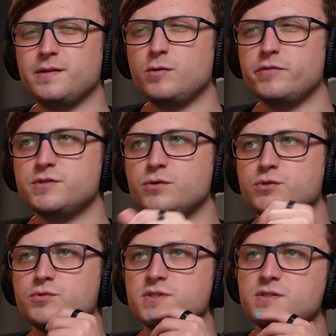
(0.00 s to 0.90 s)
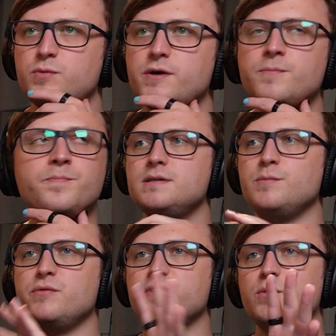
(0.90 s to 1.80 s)
their other socials as well. Now
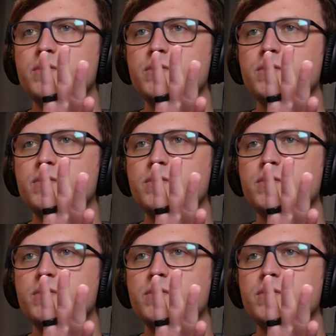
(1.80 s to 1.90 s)
moving on,